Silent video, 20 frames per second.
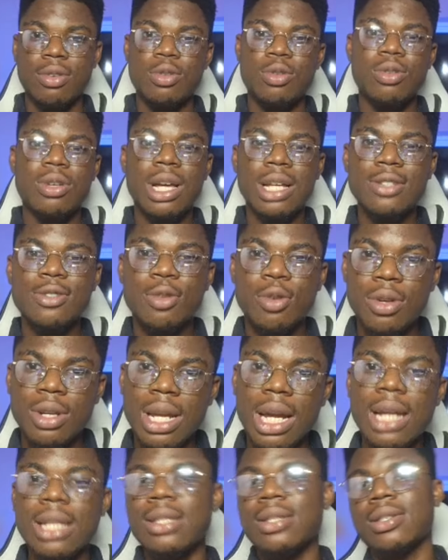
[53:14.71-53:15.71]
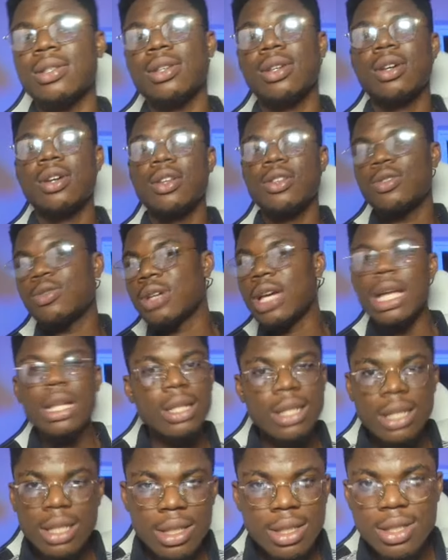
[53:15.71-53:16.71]
You guys run ads to get
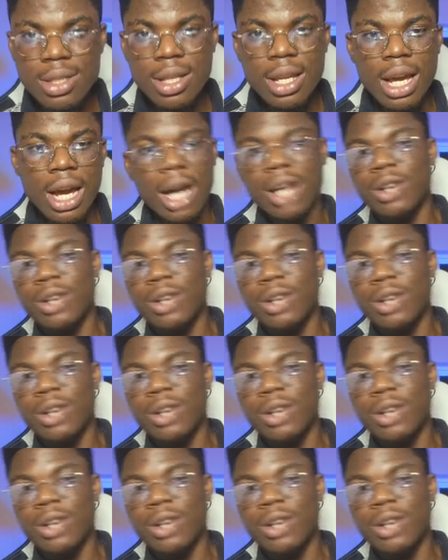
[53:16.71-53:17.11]
leads and